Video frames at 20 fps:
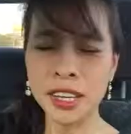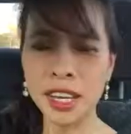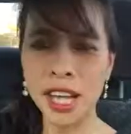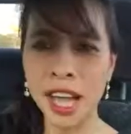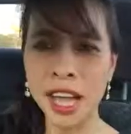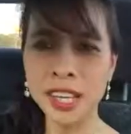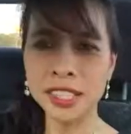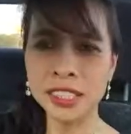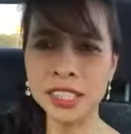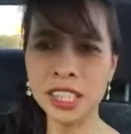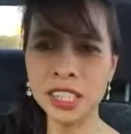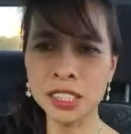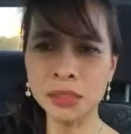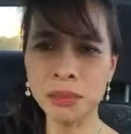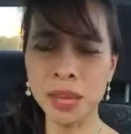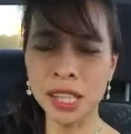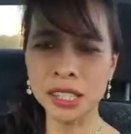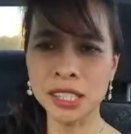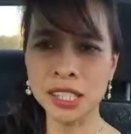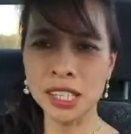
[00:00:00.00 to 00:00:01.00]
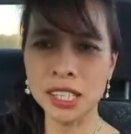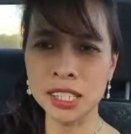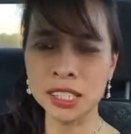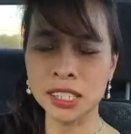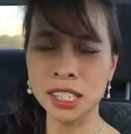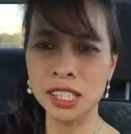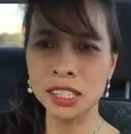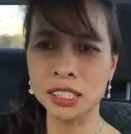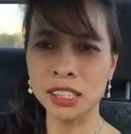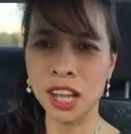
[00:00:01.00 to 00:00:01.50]
Hey guys, this
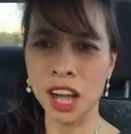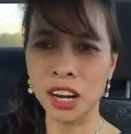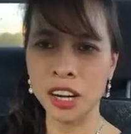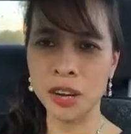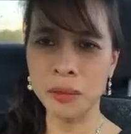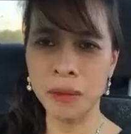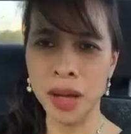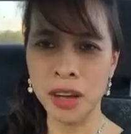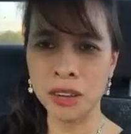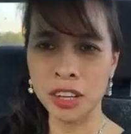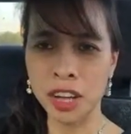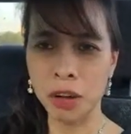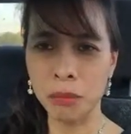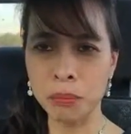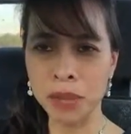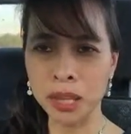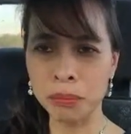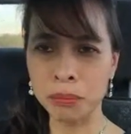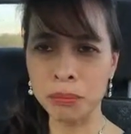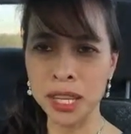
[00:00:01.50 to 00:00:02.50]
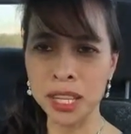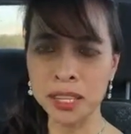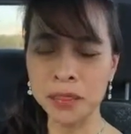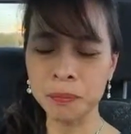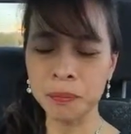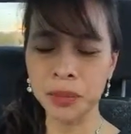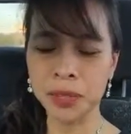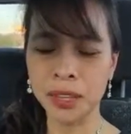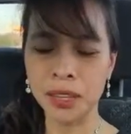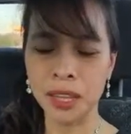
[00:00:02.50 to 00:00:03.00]
message is talking about commitment,
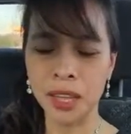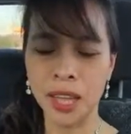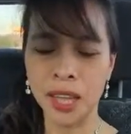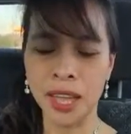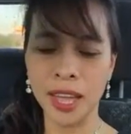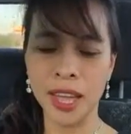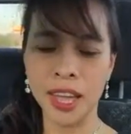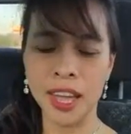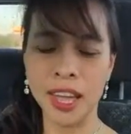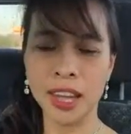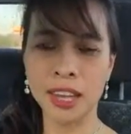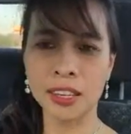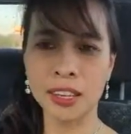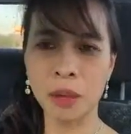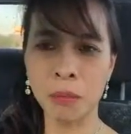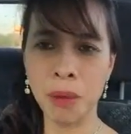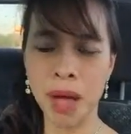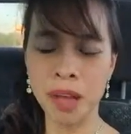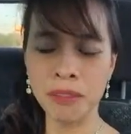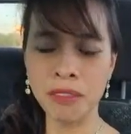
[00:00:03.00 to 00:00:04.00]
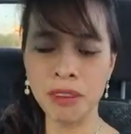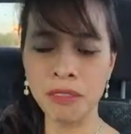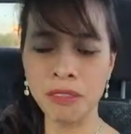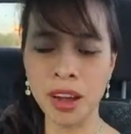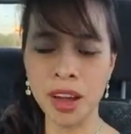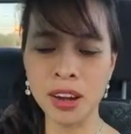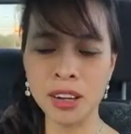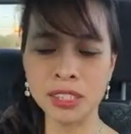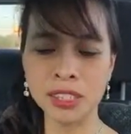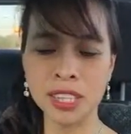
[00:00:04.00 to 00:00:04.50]
and the Bible
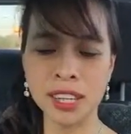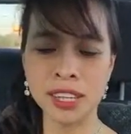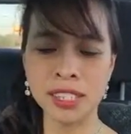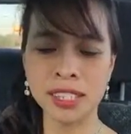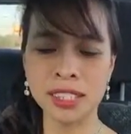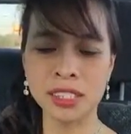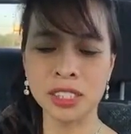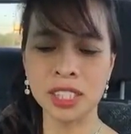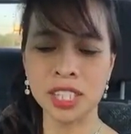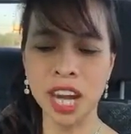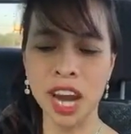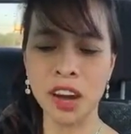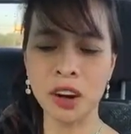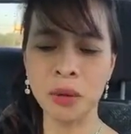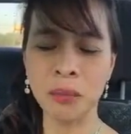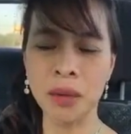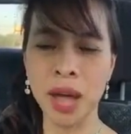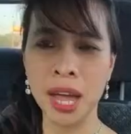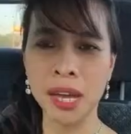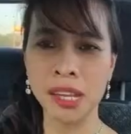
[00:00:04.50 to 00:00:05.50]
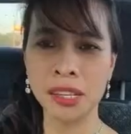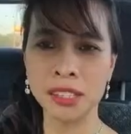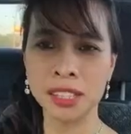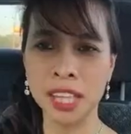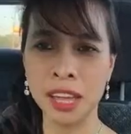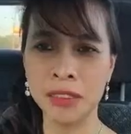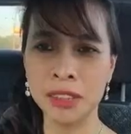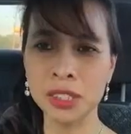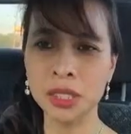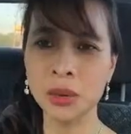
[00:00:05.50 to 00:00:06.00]
verse is Jeremiah
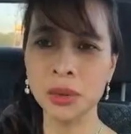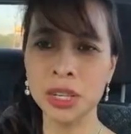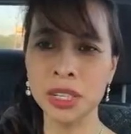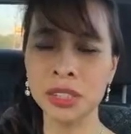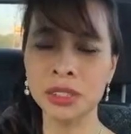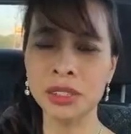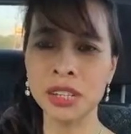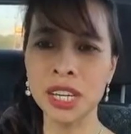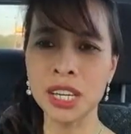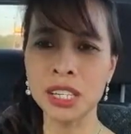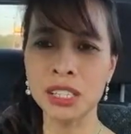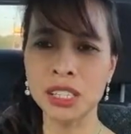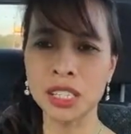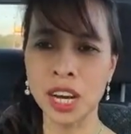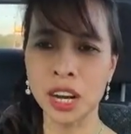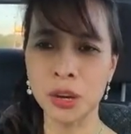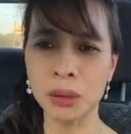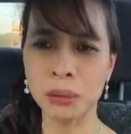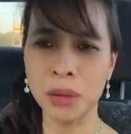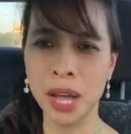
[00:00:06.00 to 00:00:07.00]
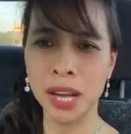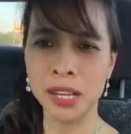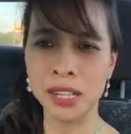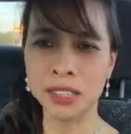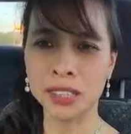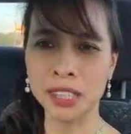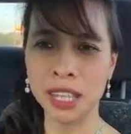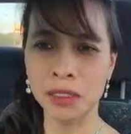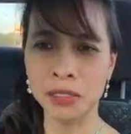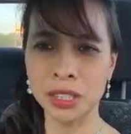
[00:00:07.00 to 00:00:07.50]

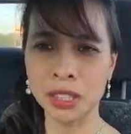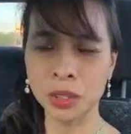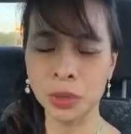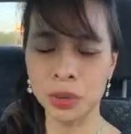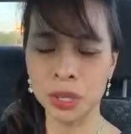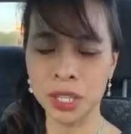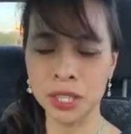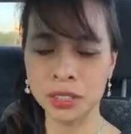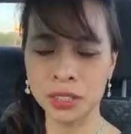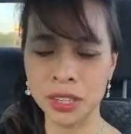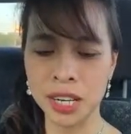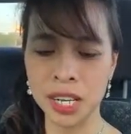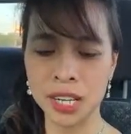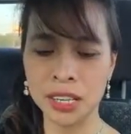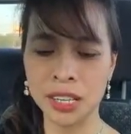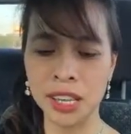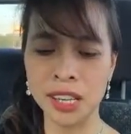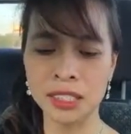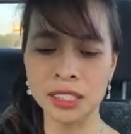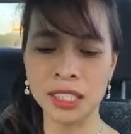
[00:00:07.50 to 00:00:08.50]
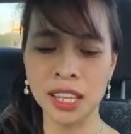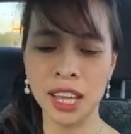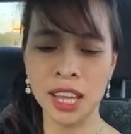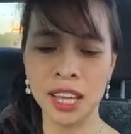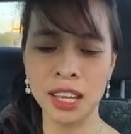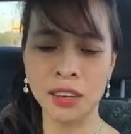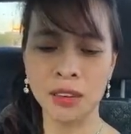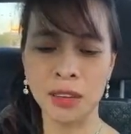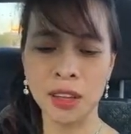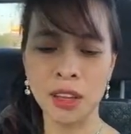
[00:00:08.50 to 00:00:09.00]
7:23. It
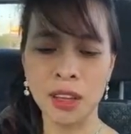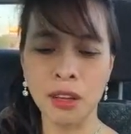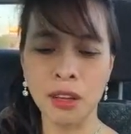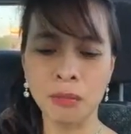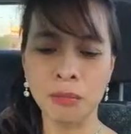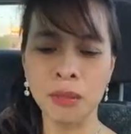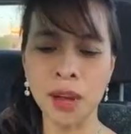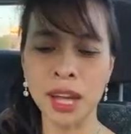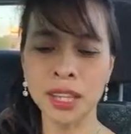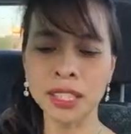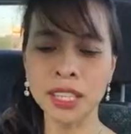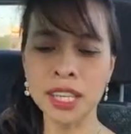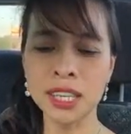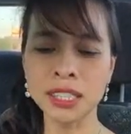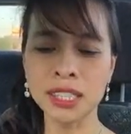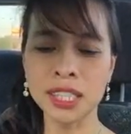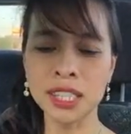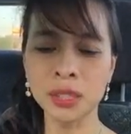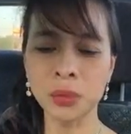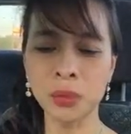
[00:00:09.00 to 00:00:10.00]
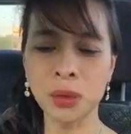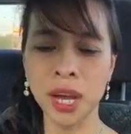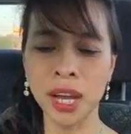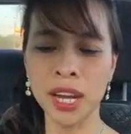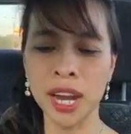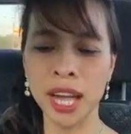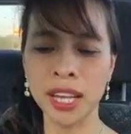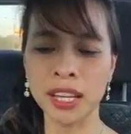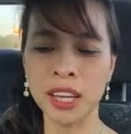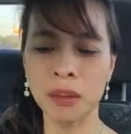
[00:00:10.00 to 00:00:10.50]
said, "But this is
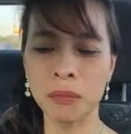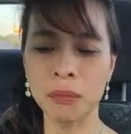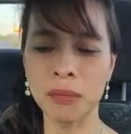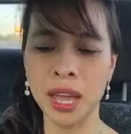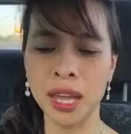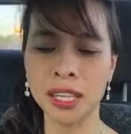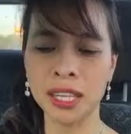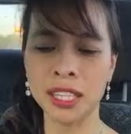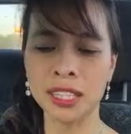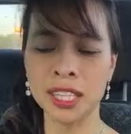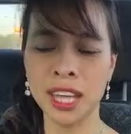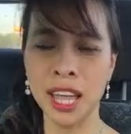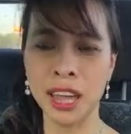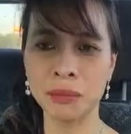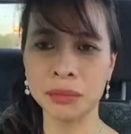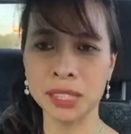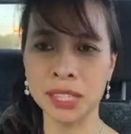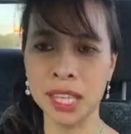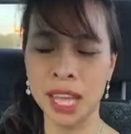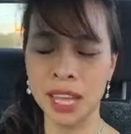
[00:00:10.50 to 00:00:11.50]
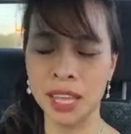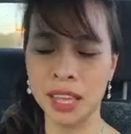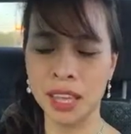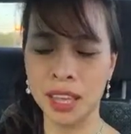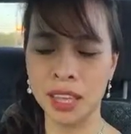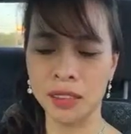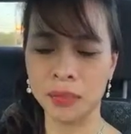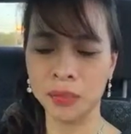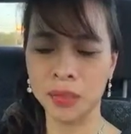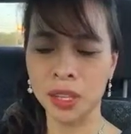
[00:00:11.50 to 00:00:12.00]
what I commanded them,
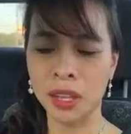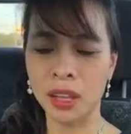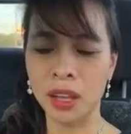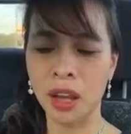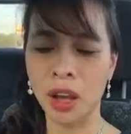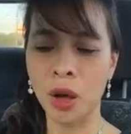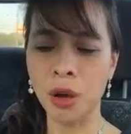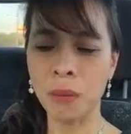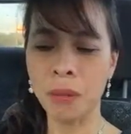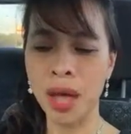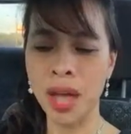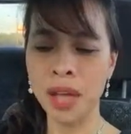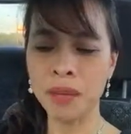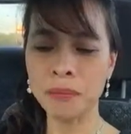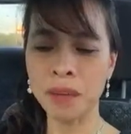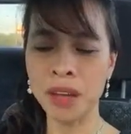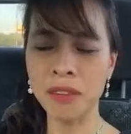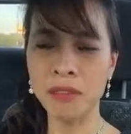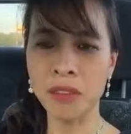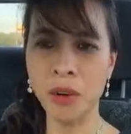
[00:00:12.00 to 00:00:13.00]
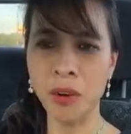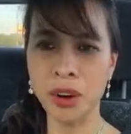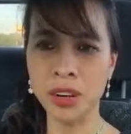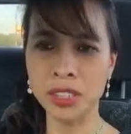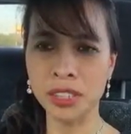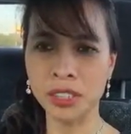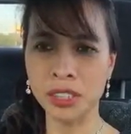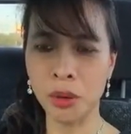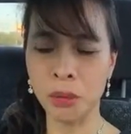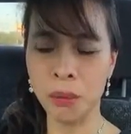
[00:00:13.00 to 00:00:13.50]
saying, obey my
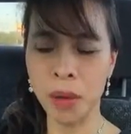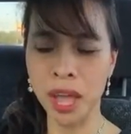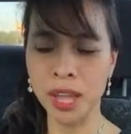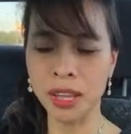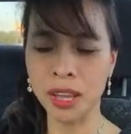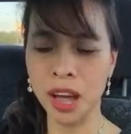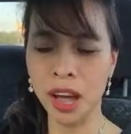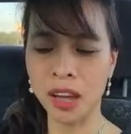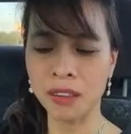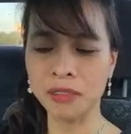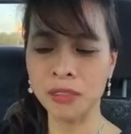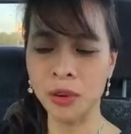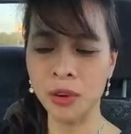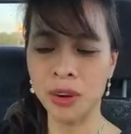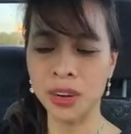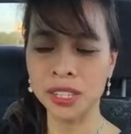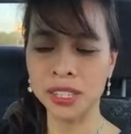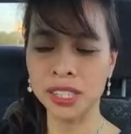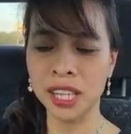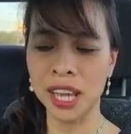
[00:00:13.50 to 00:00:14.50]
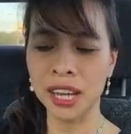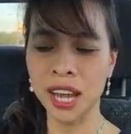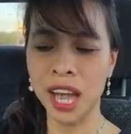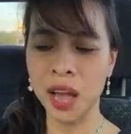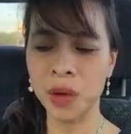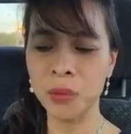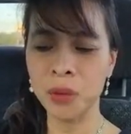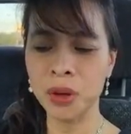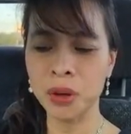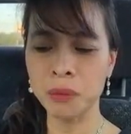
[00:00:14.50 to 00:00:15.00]
voice, obey God's voice, and
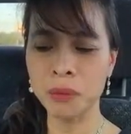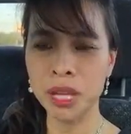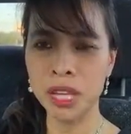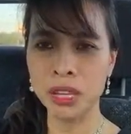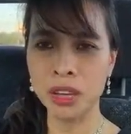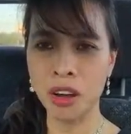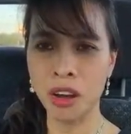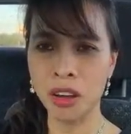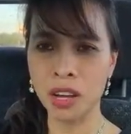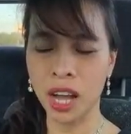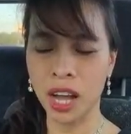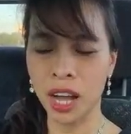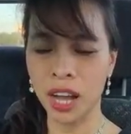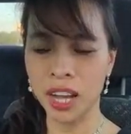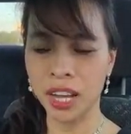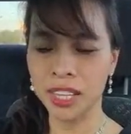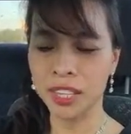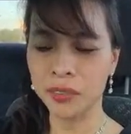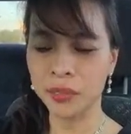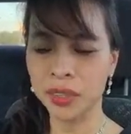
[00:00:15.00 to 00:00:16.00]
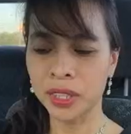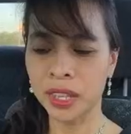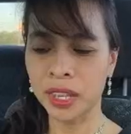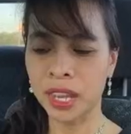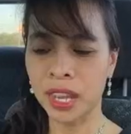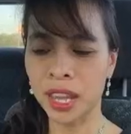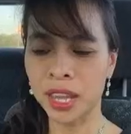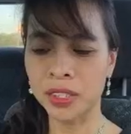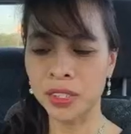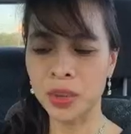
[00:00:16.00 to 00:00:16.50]
I will be your God,
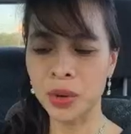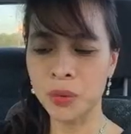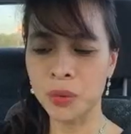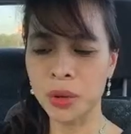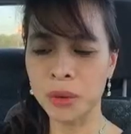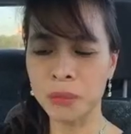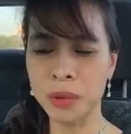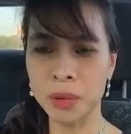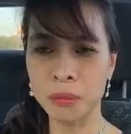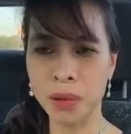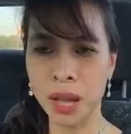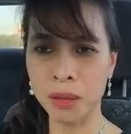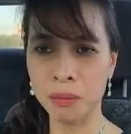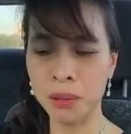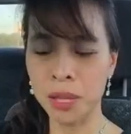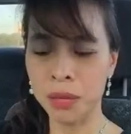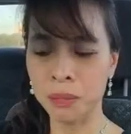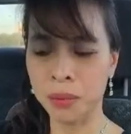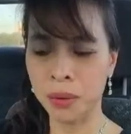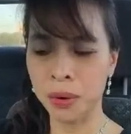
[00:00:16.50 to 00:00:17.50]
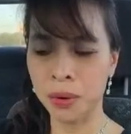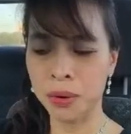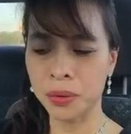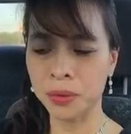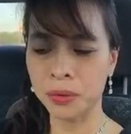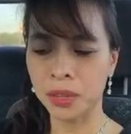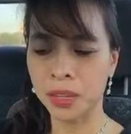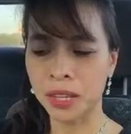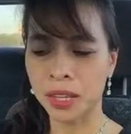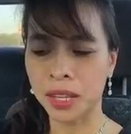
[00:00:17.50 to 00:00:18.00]
and you will be my people,
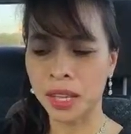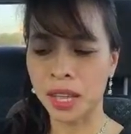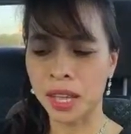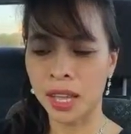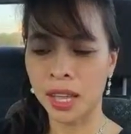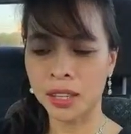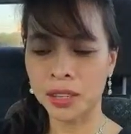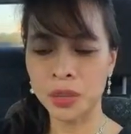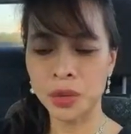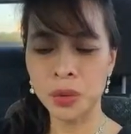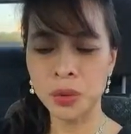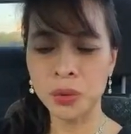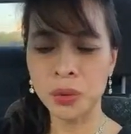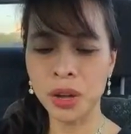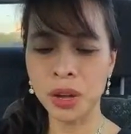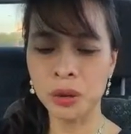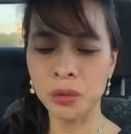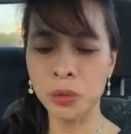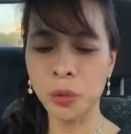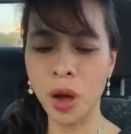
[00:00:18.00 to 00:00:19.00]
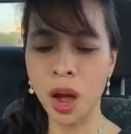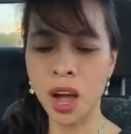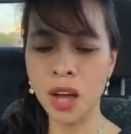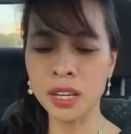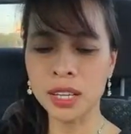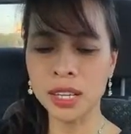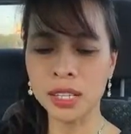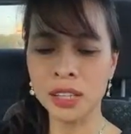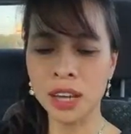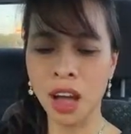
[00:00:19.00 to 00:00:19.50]
and you will
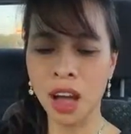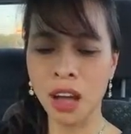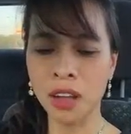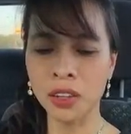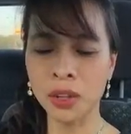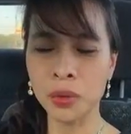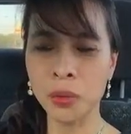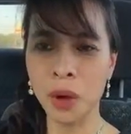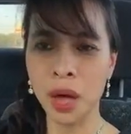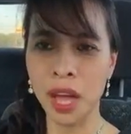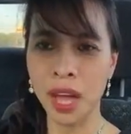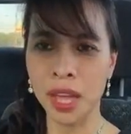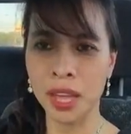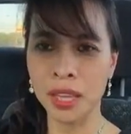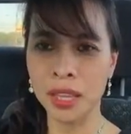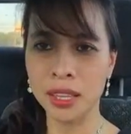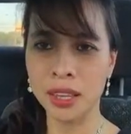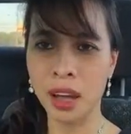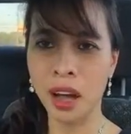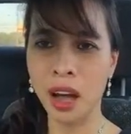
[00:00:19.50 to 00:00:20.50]
walk in all the way